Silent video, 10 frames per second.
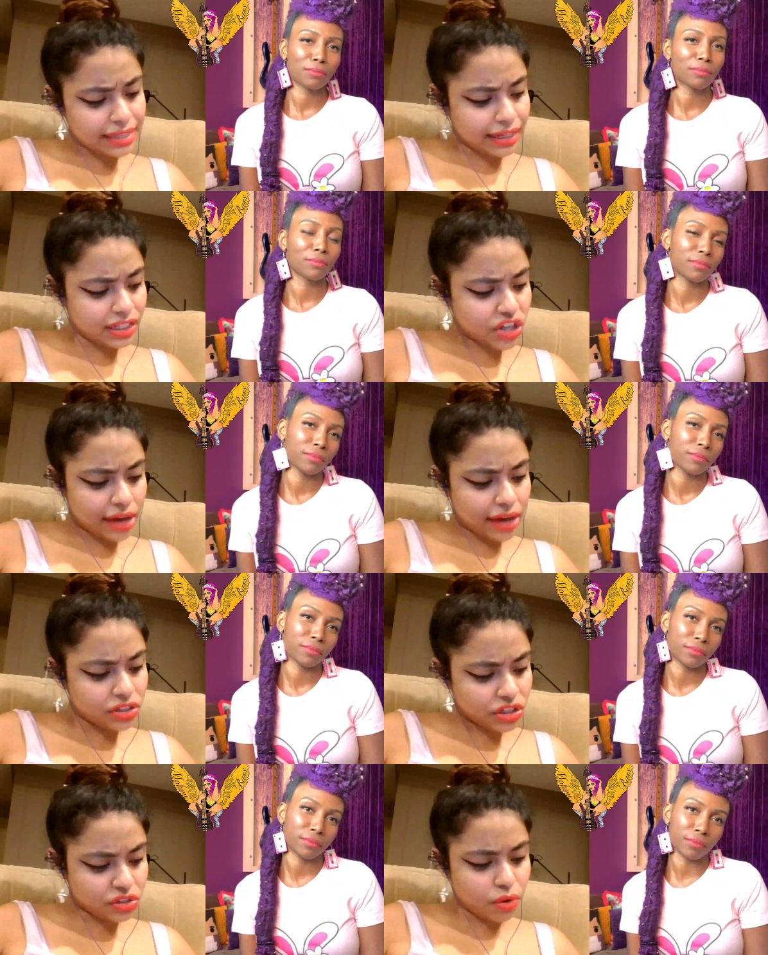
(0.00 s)
Speaker 1: faced any
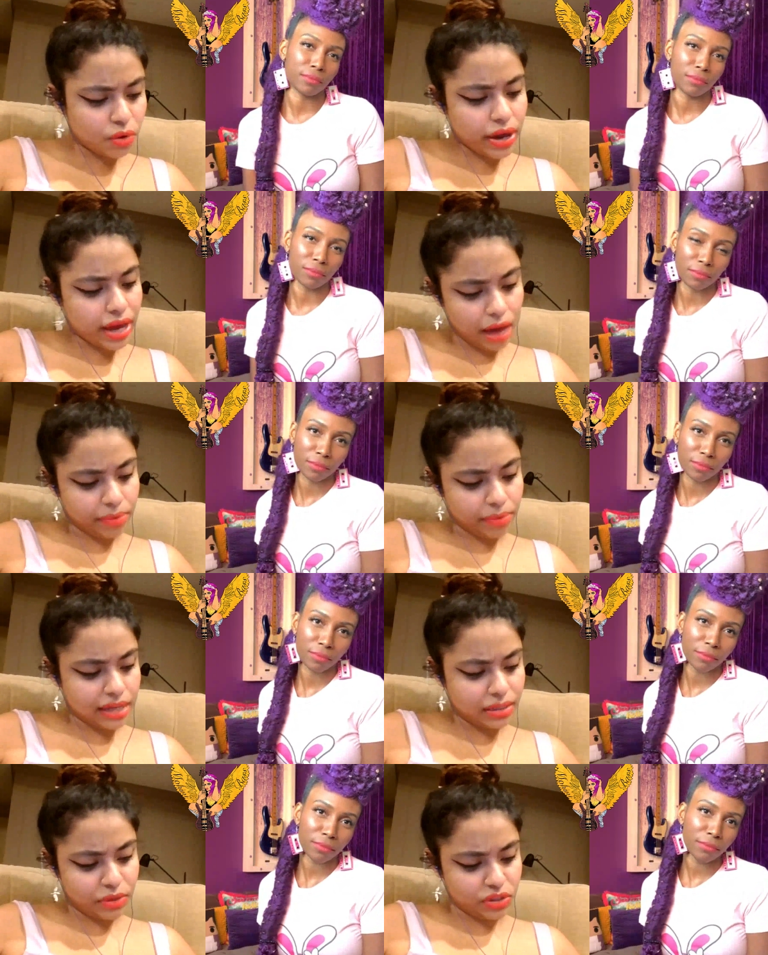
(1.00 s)
challenges growing up
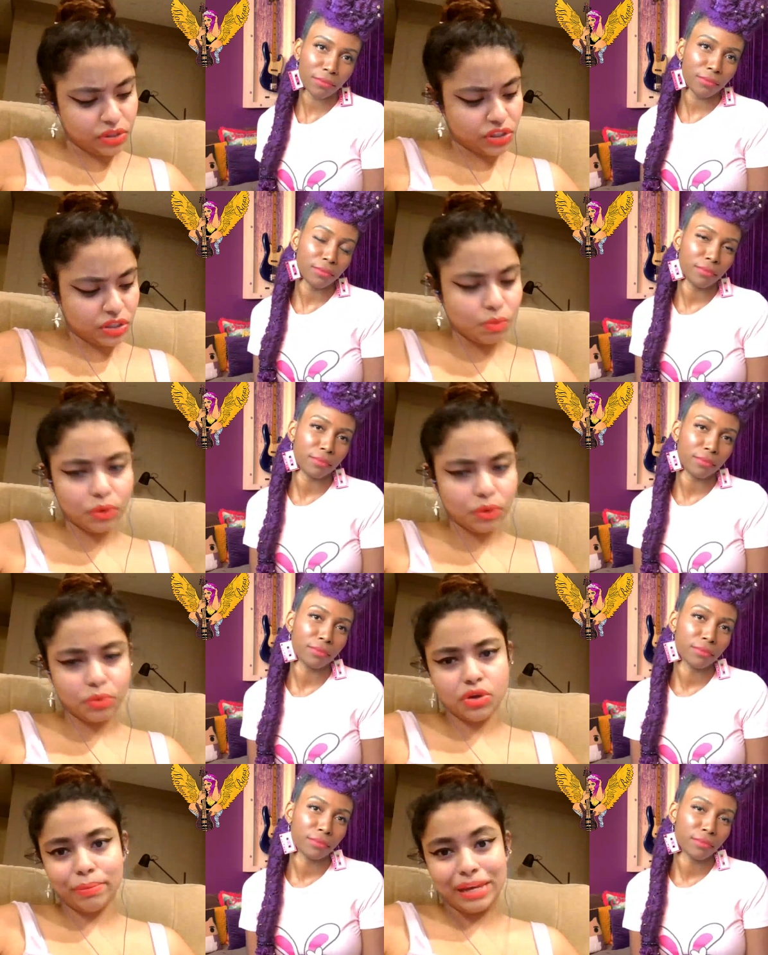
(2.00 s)
as a musician? What
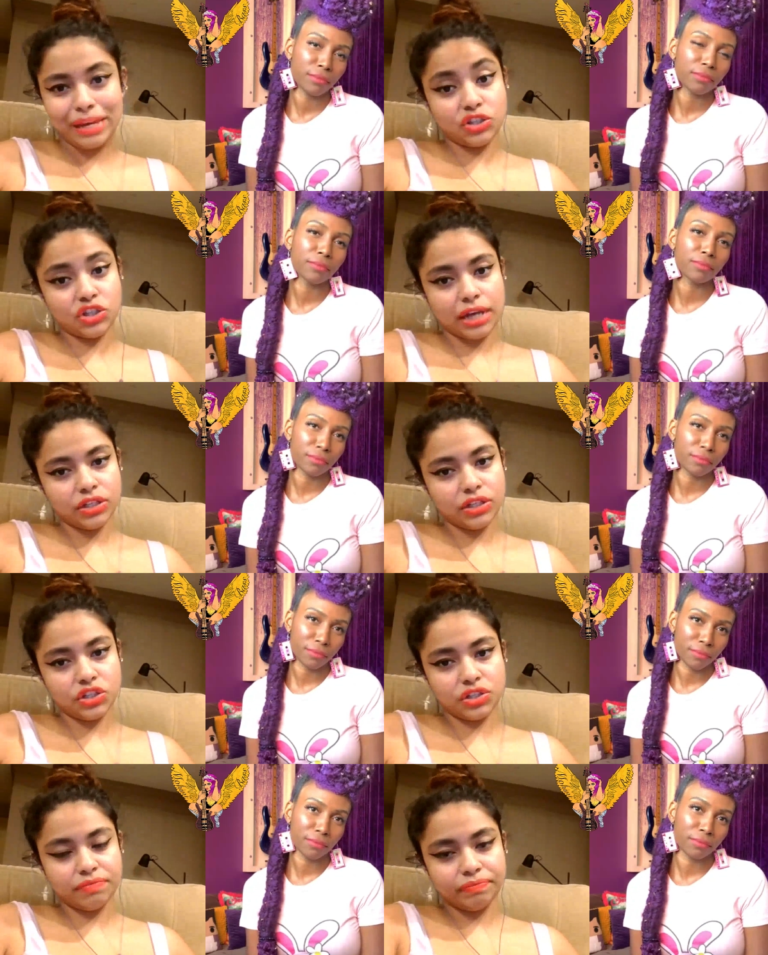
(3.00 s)
was your biggest
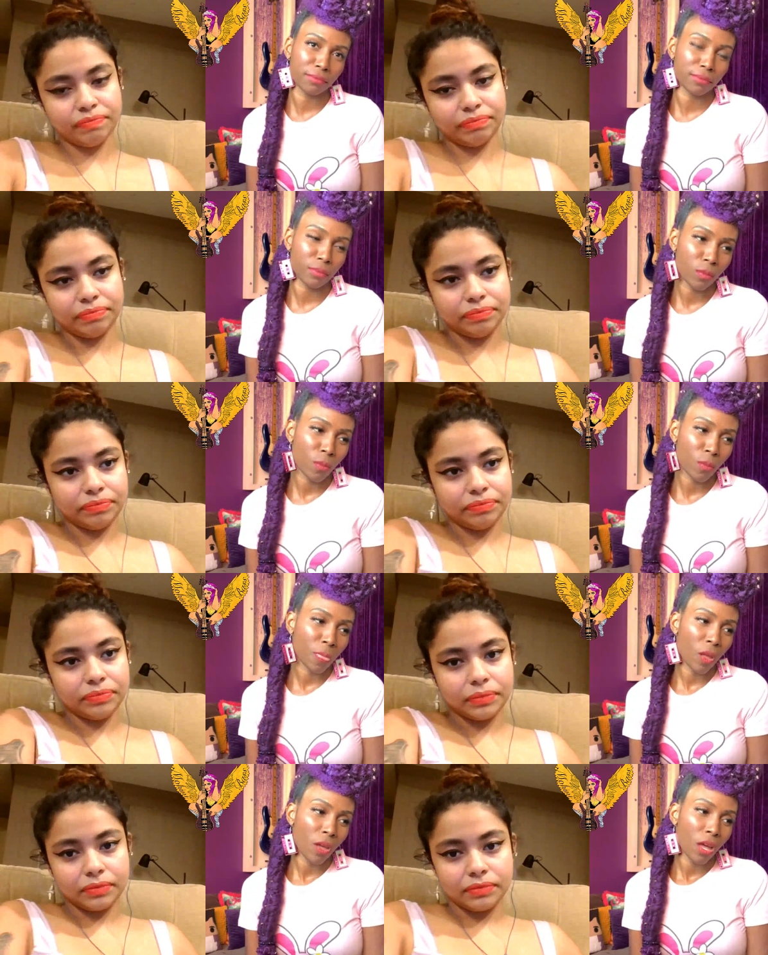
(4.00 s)
challenge?
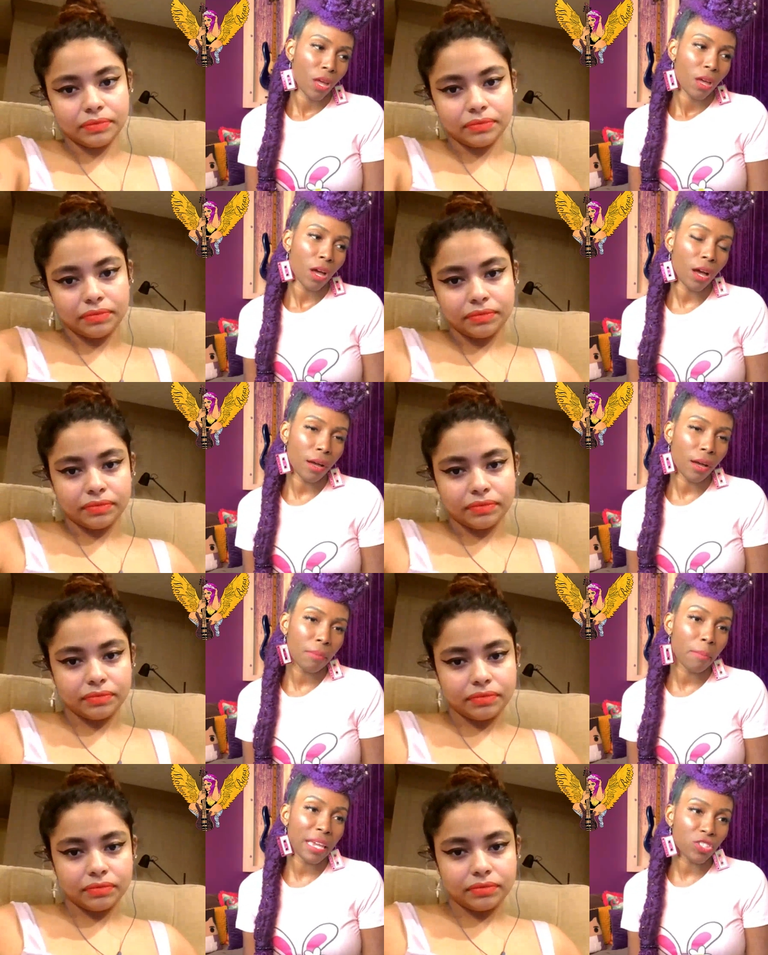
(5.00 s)
Speaker 2: Uh,
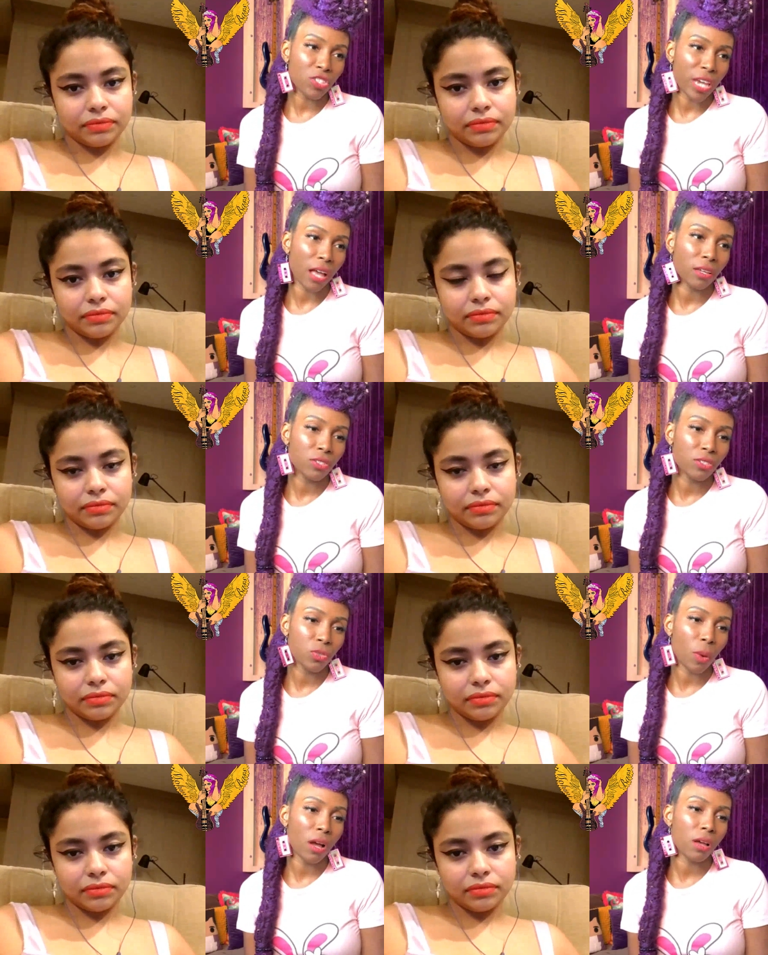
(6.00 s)
my biggest
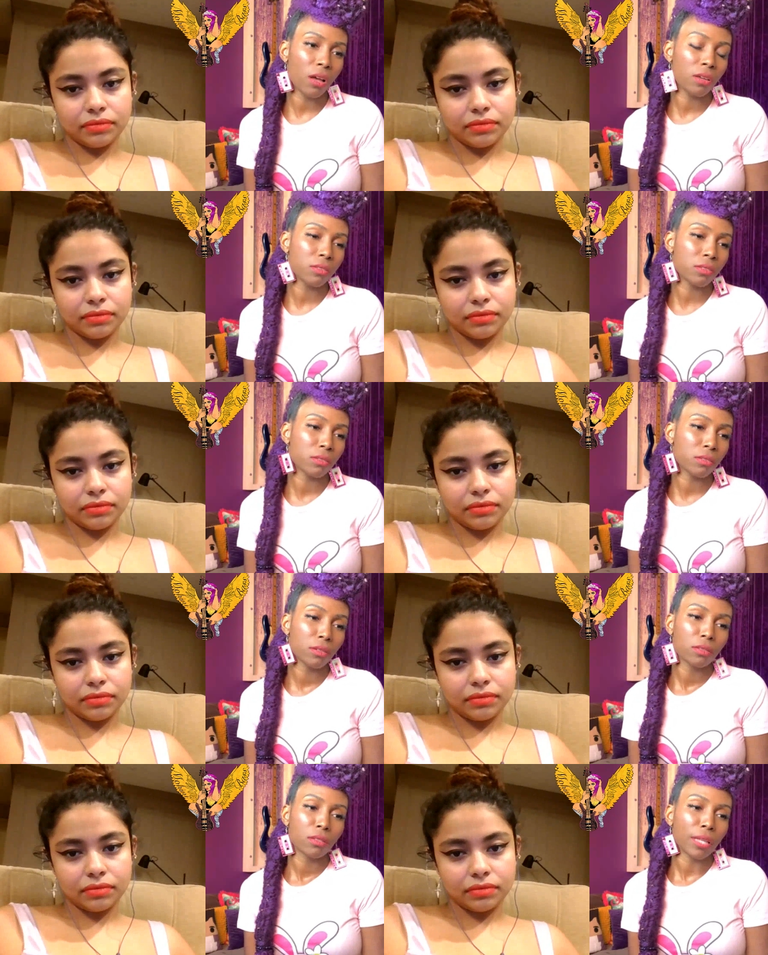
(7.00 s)
challenge was,
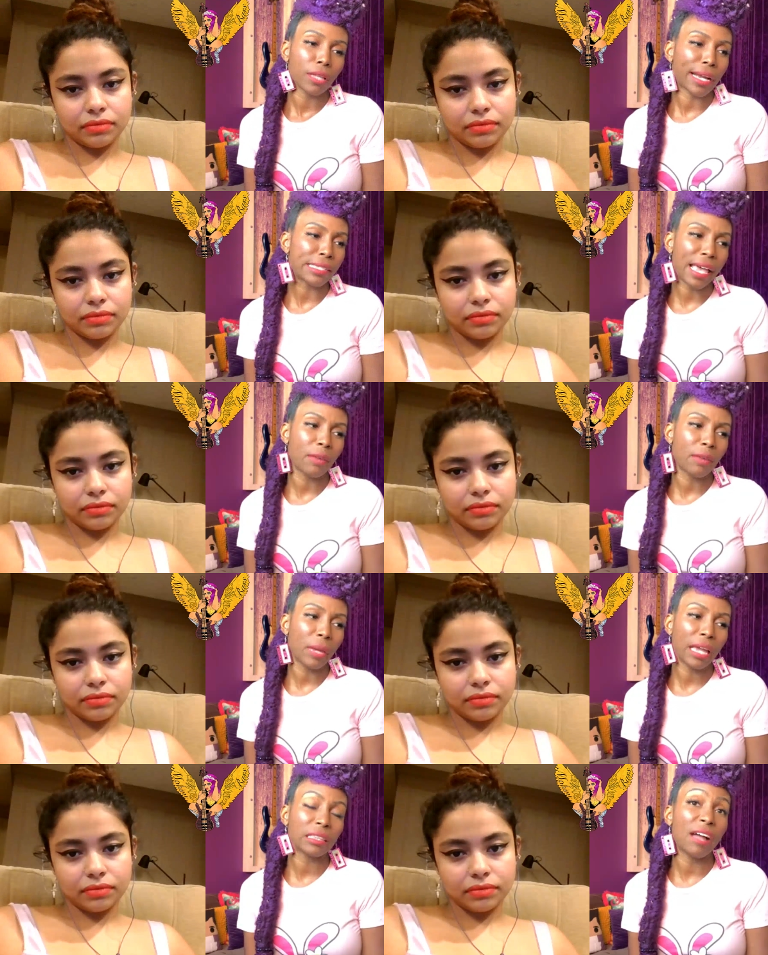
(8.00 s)
like I said,
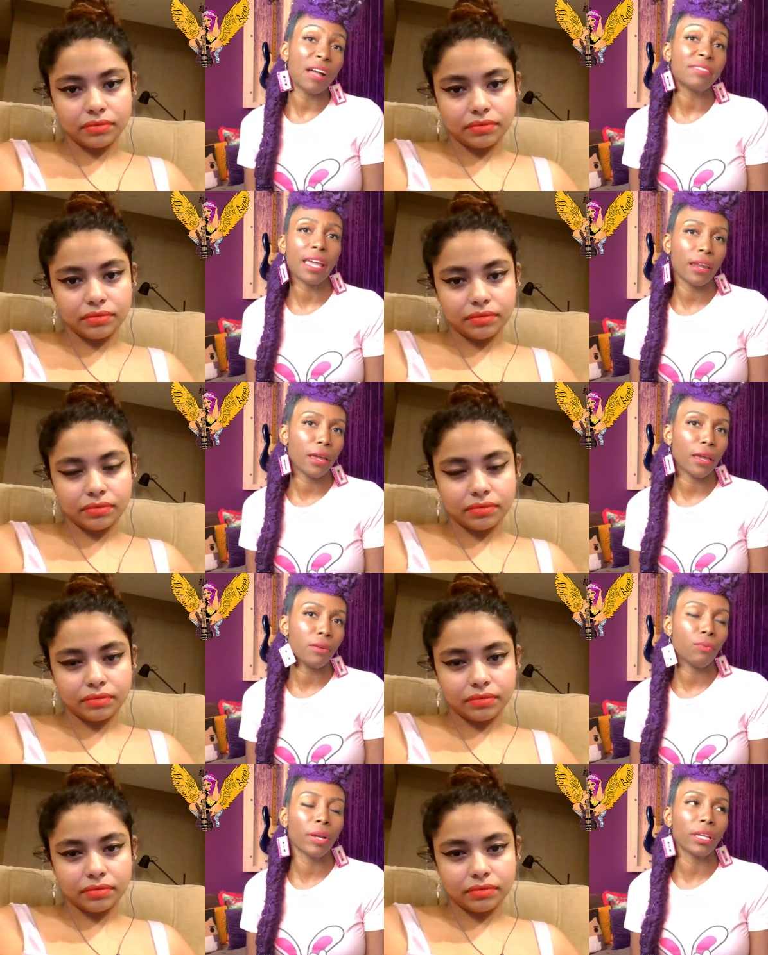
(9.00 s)
being
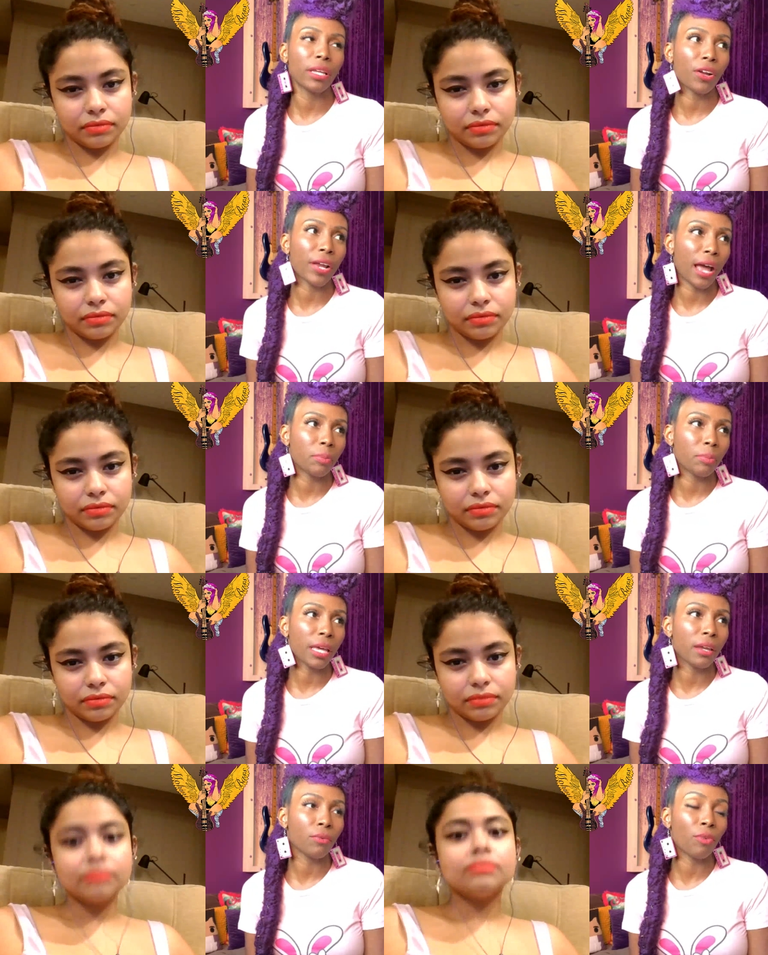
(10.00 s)
left-handed, really learning how to
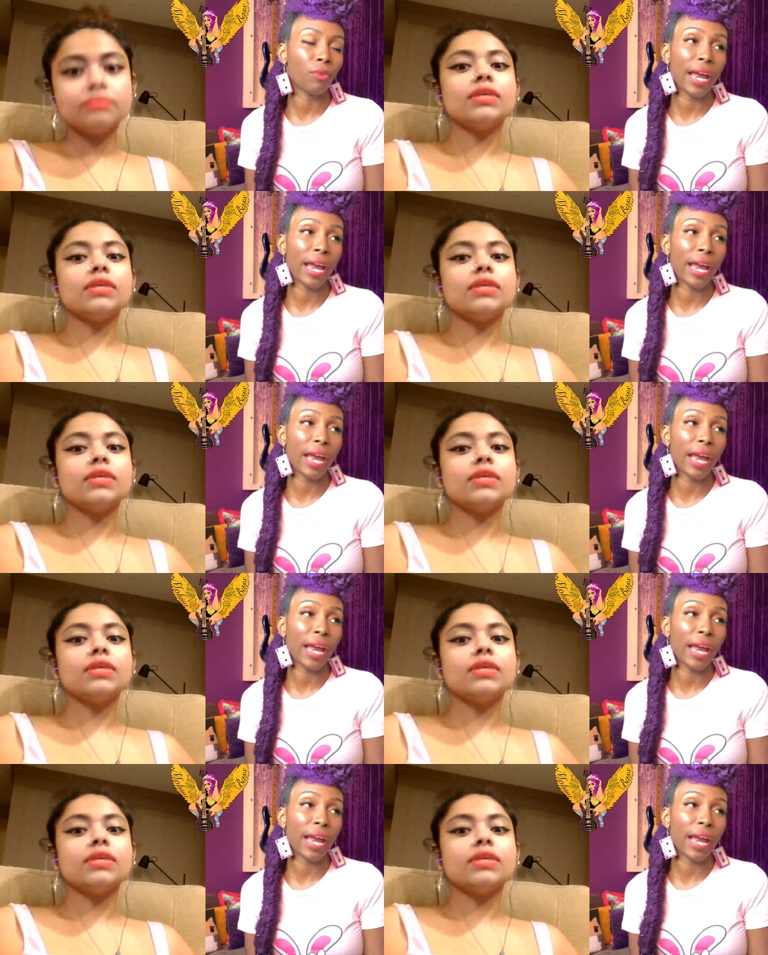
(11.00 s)
play